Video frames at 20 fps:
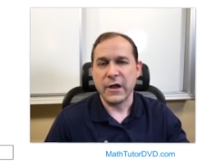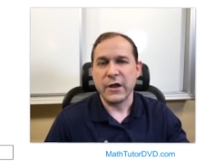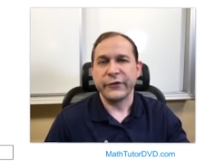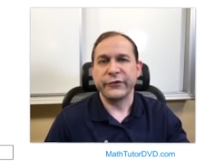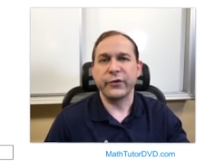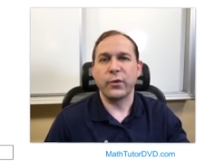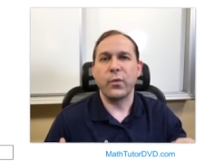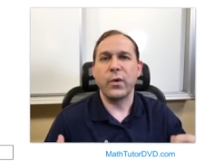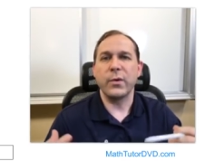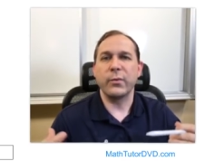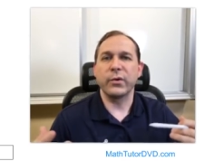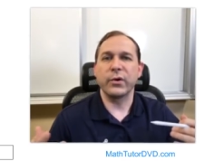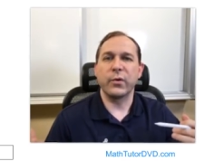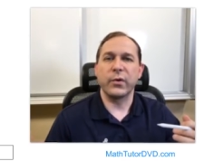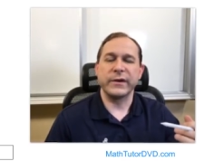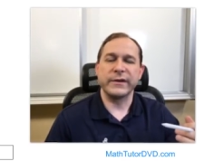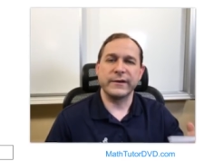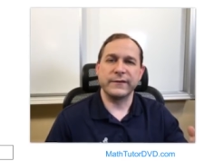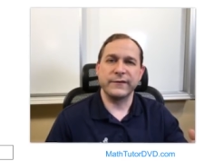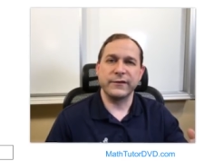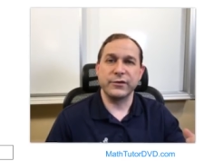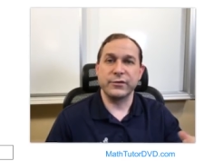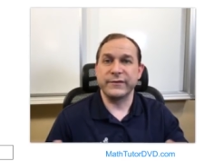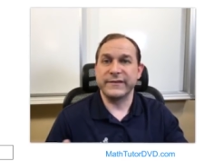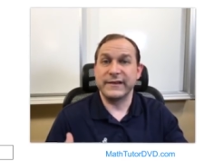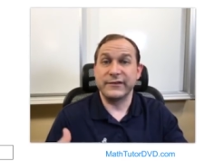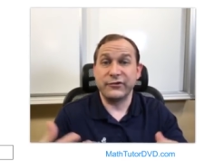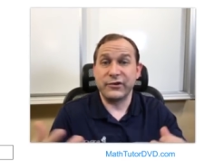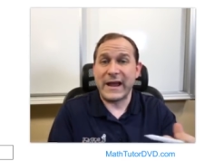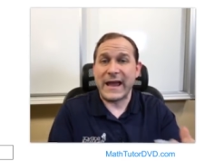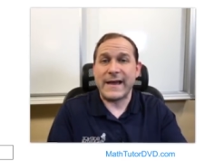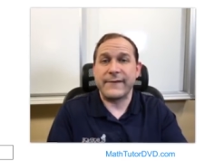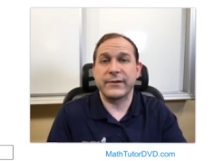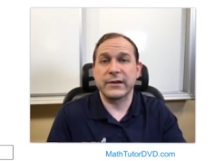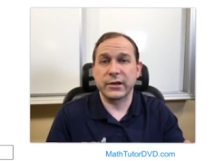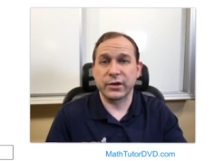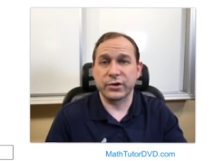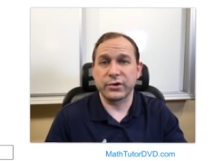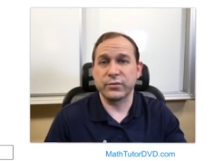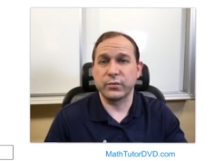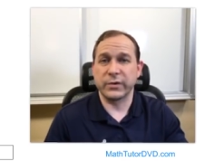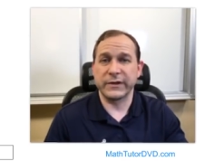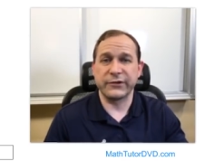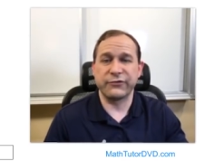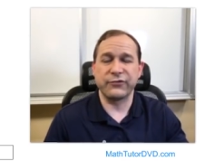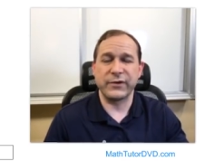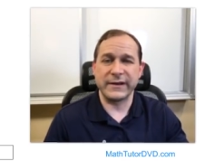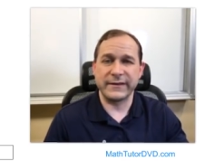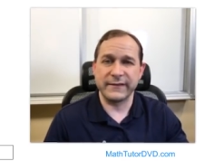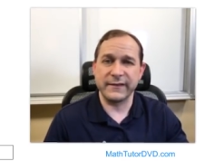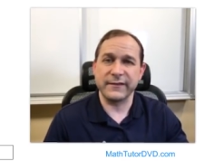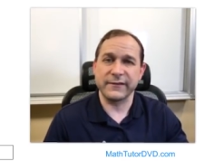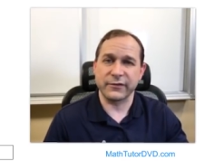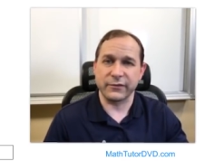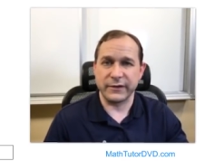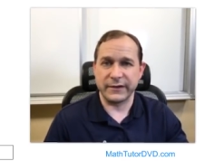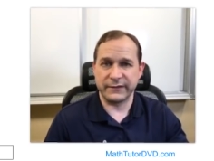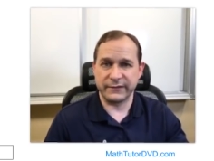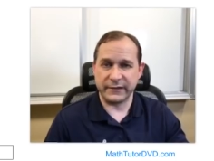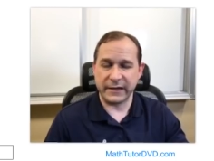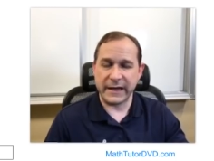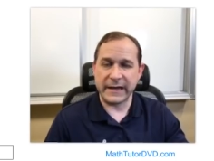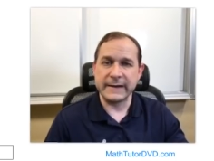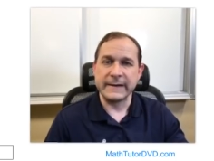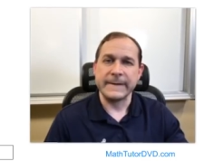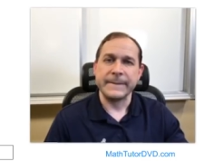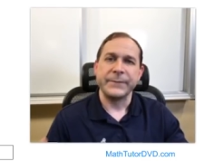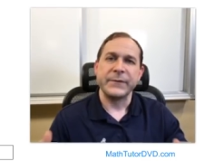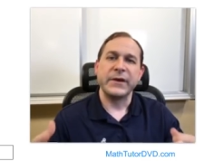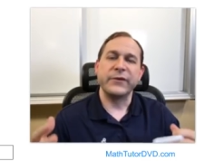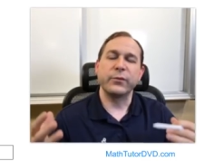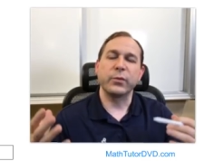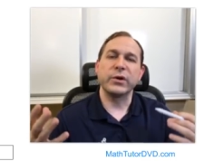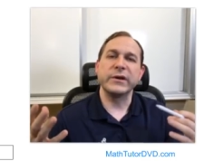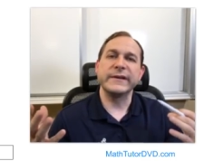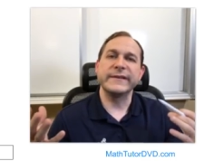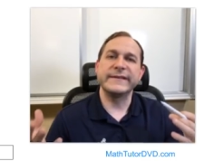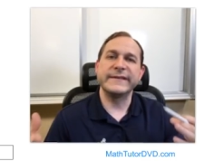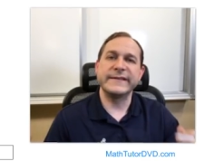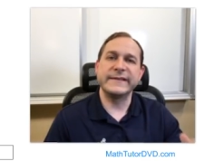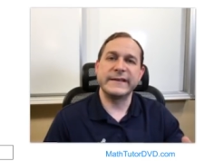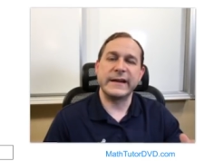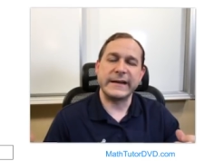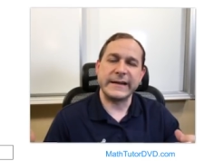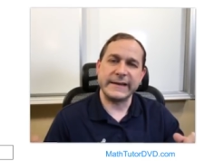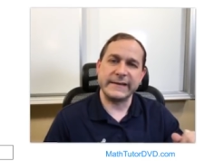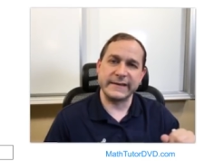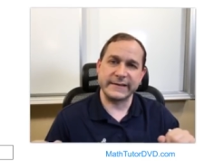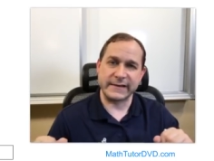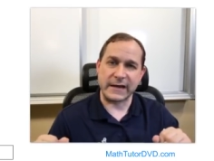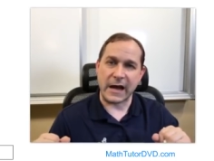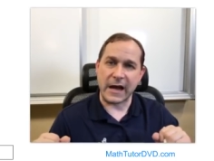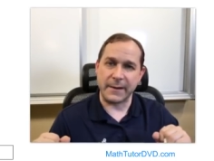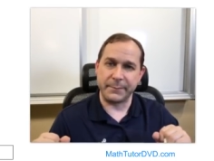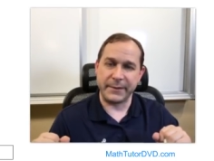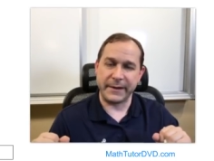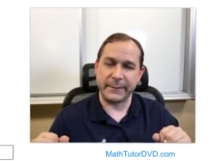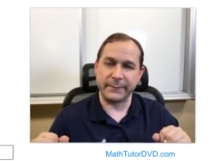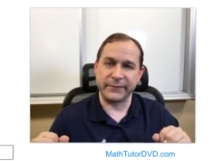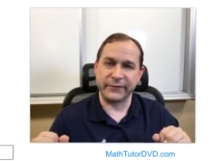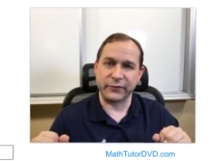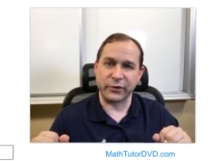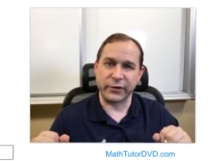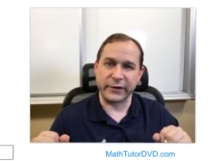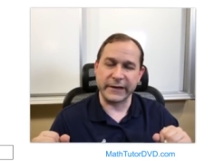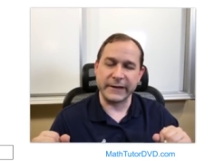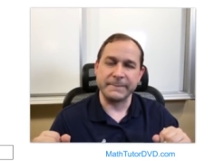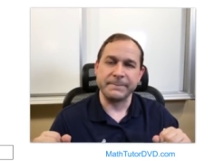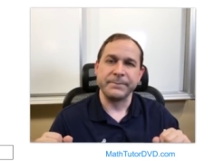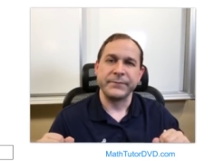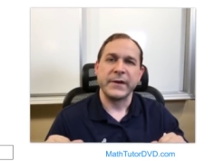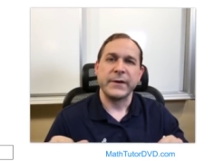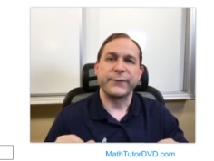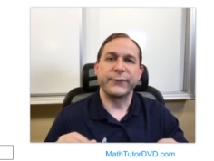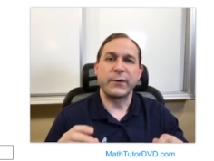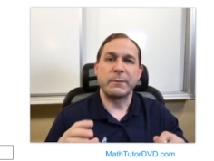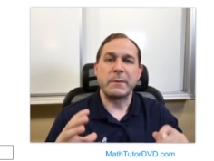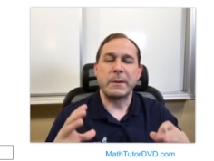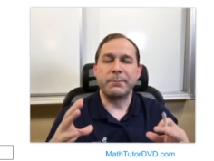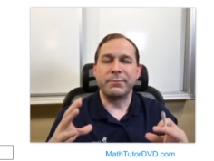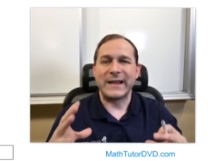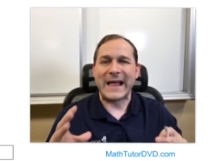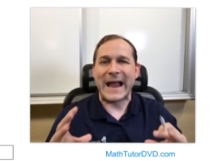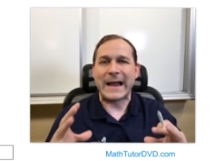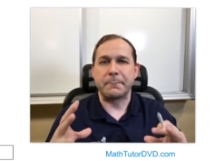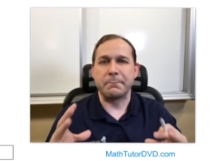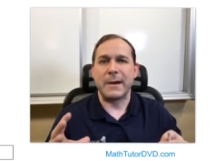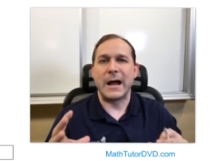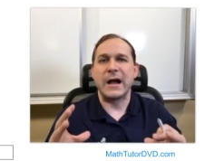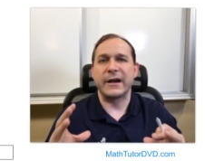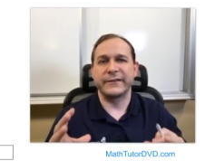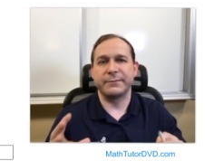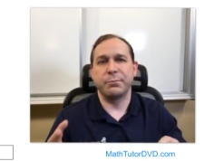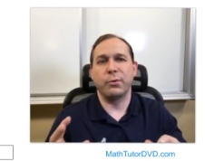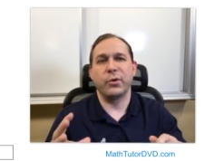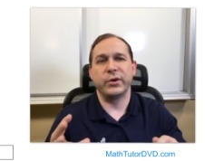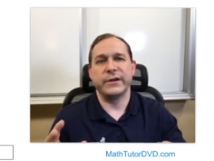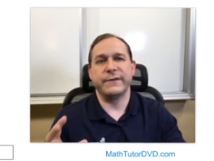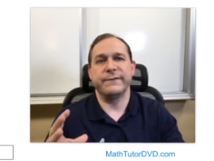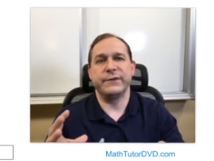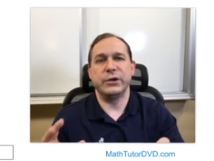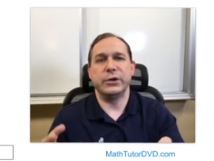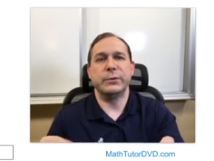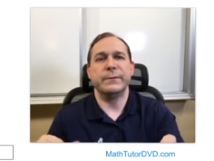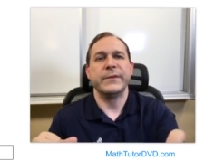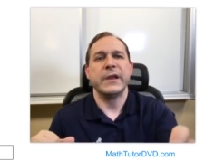So what we're going to do, since you haven't learned what a transistor is yet, is we're going to study this op amp circuit from a black box point of view.